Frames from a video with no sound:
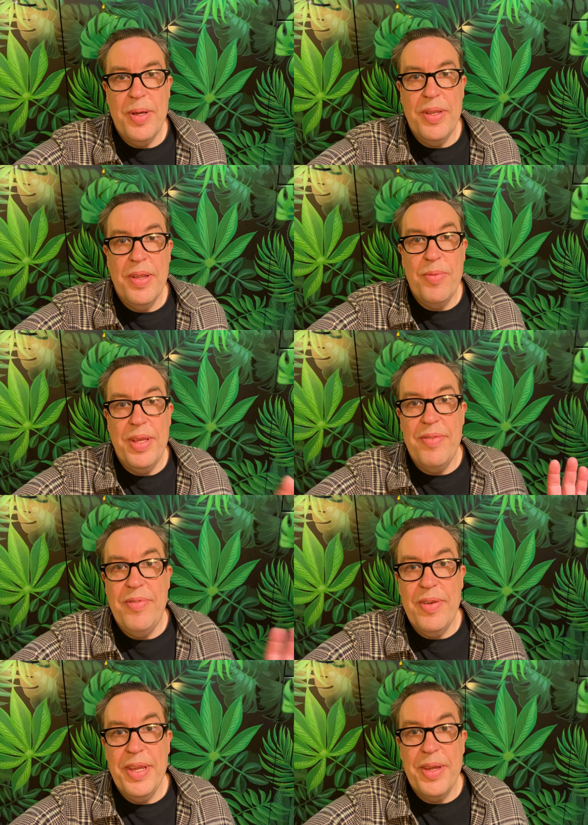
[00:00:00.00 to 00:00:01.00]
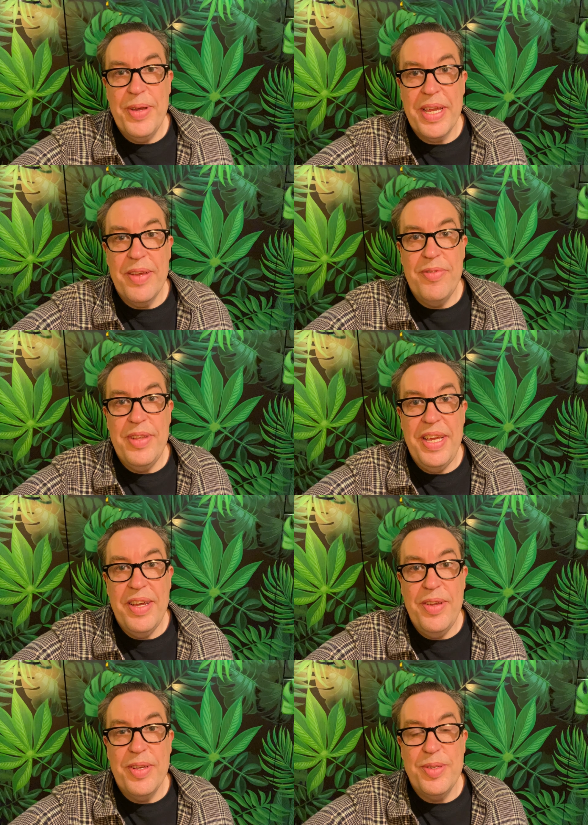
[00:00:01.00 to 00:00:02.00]
on with a very quick
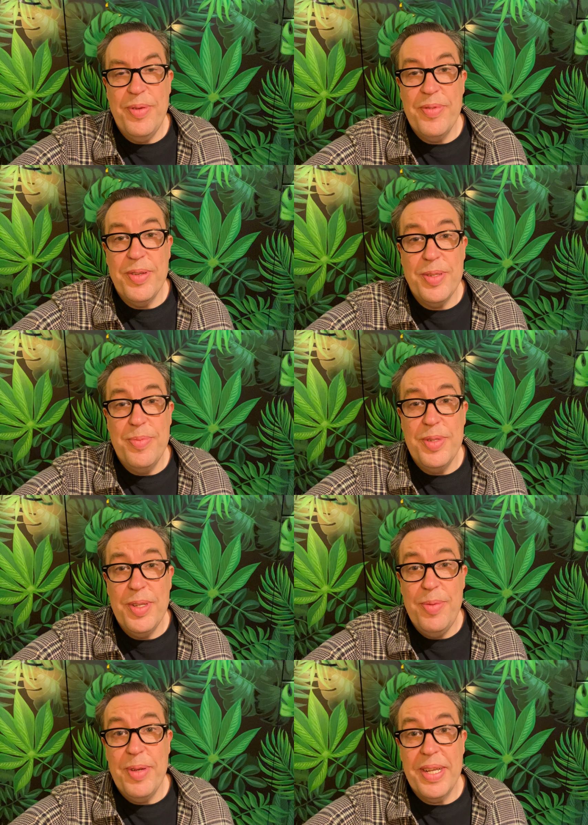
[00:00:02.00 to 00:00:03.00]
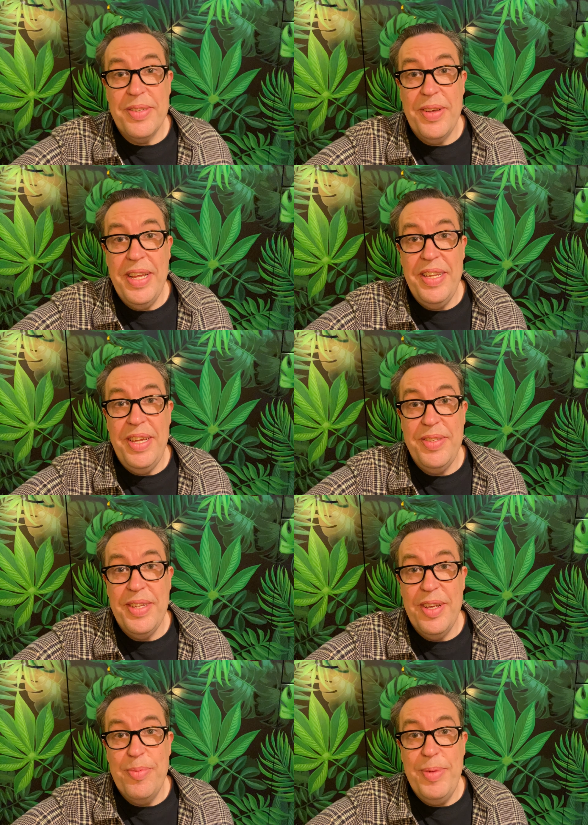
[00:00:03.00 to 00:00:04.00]
video because we've got some super exciting news
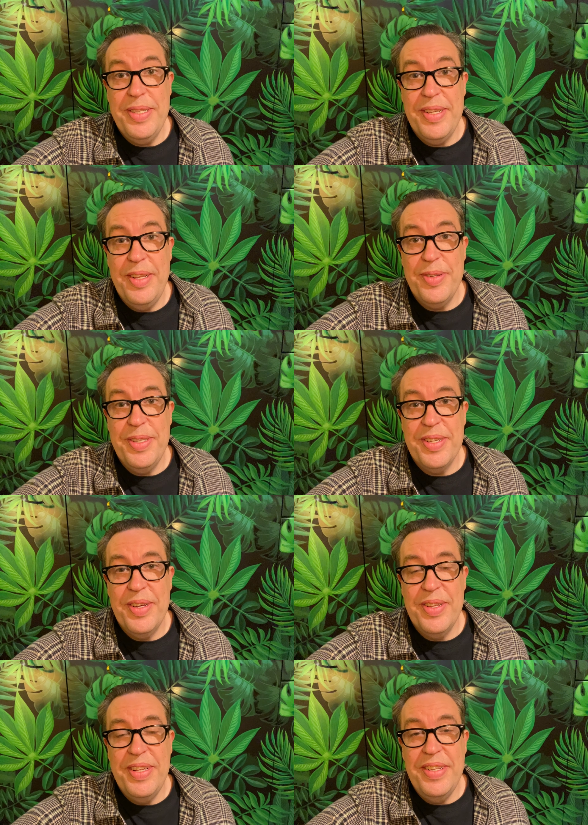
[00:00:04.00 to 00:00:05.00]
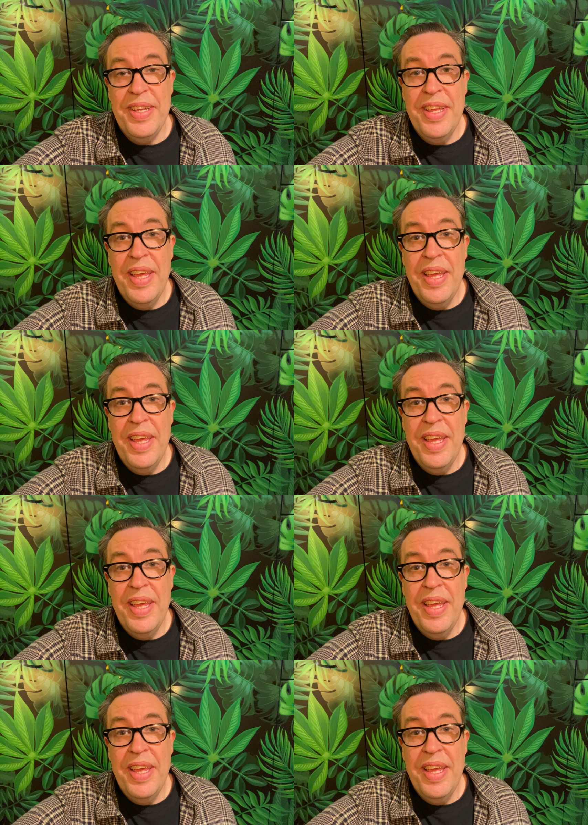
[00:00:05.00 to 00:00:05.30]
here at Mid-Century Scotland.